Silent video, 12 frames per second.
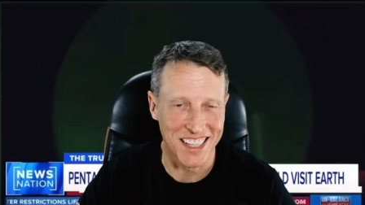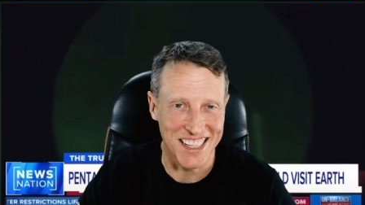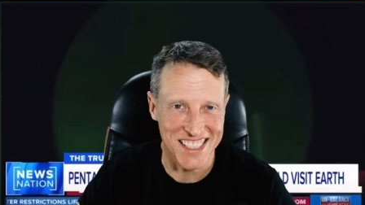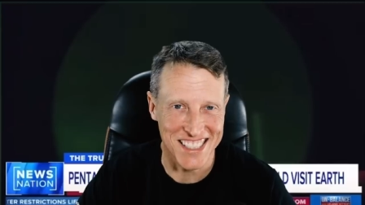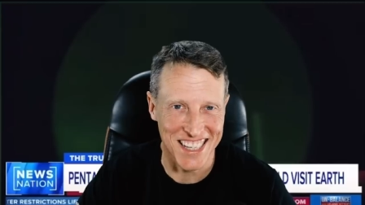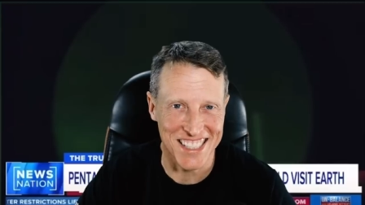he
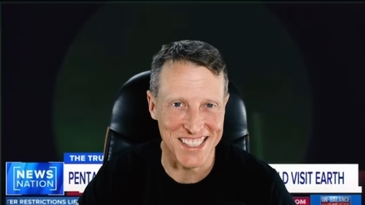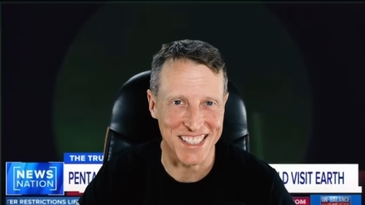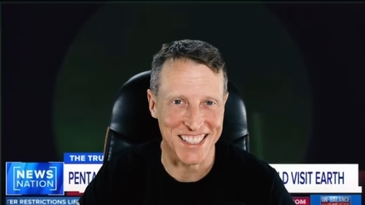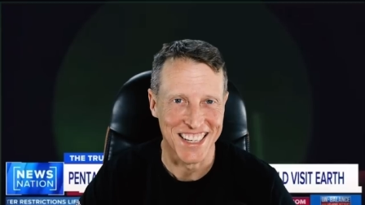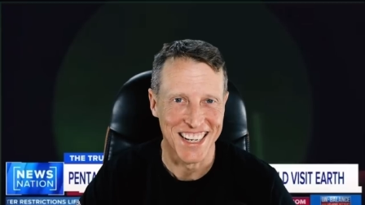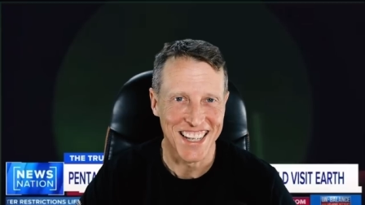says
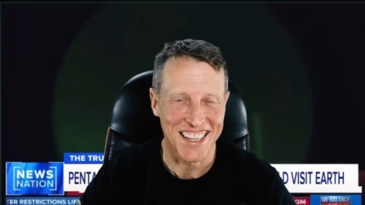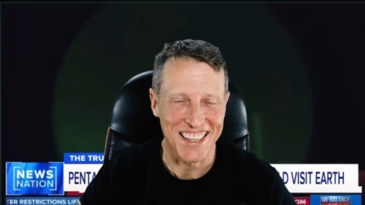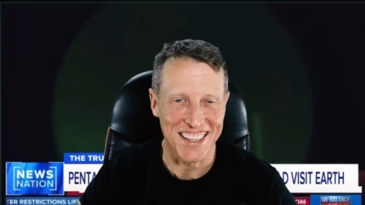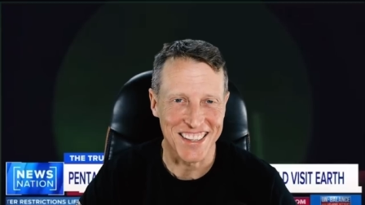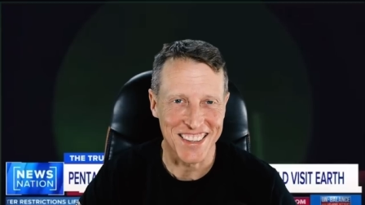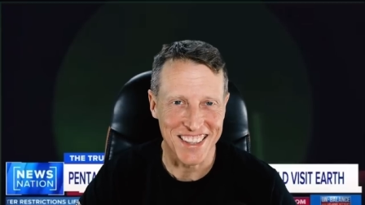that
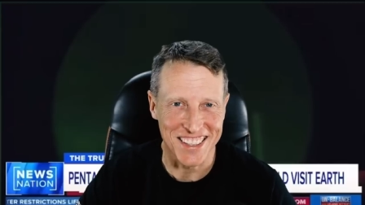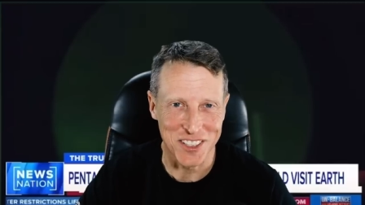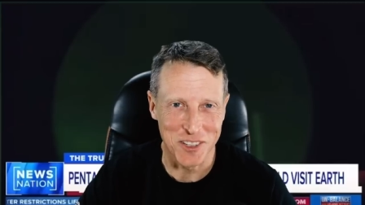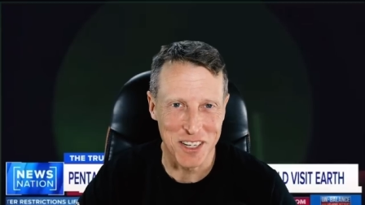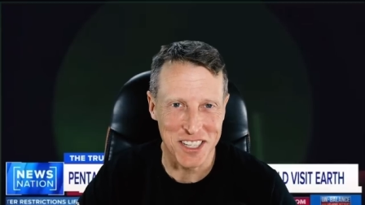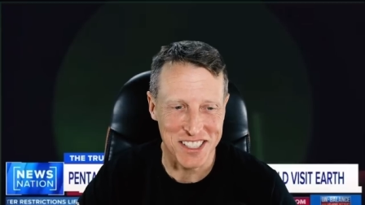the
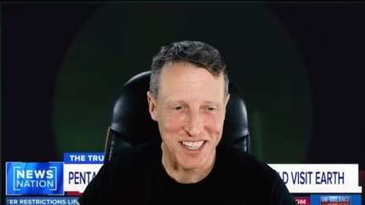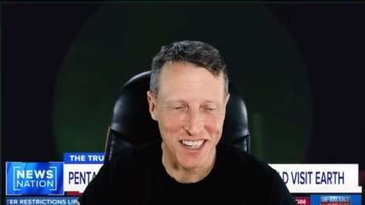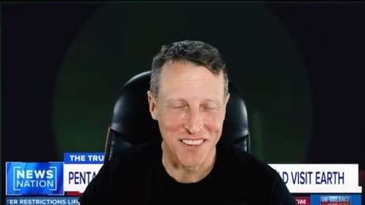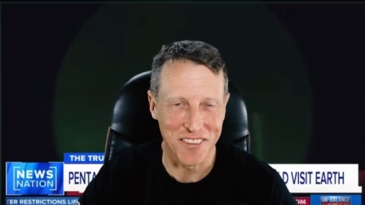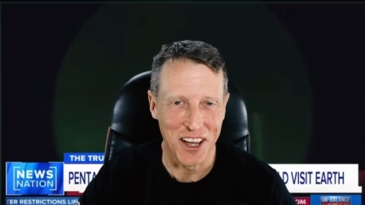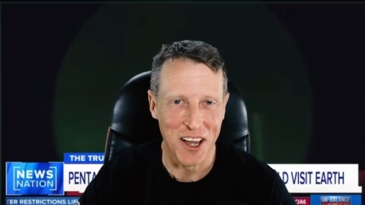US
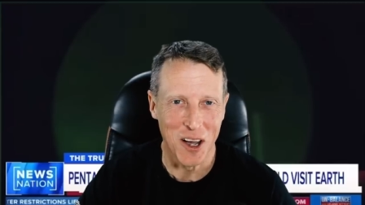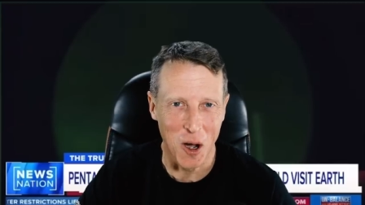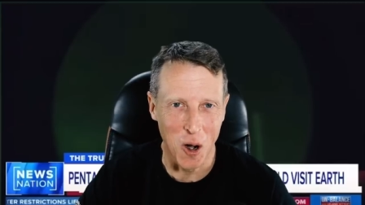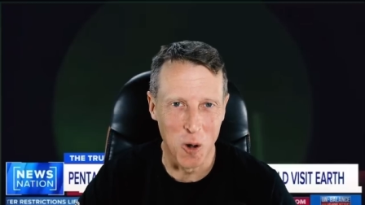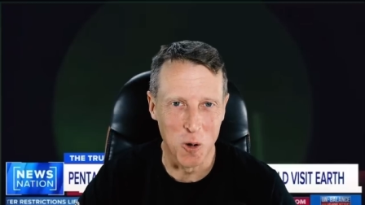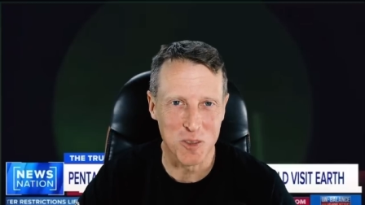Gov
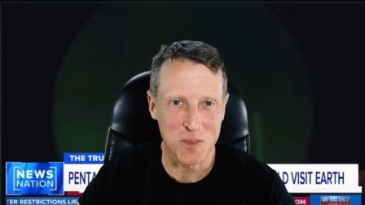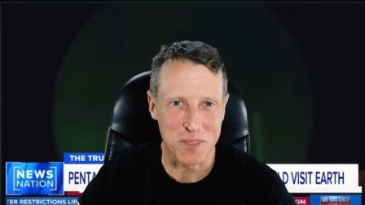owns